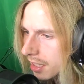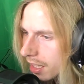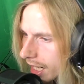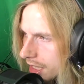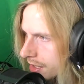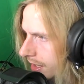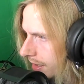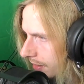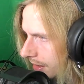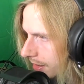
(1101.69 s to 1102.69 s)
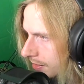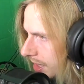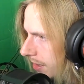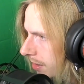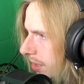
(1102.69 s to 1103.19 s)
Hashtag long
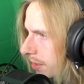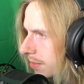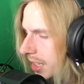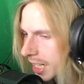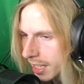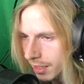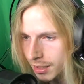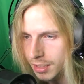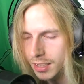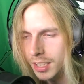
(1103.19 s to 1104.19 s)
hair don't care.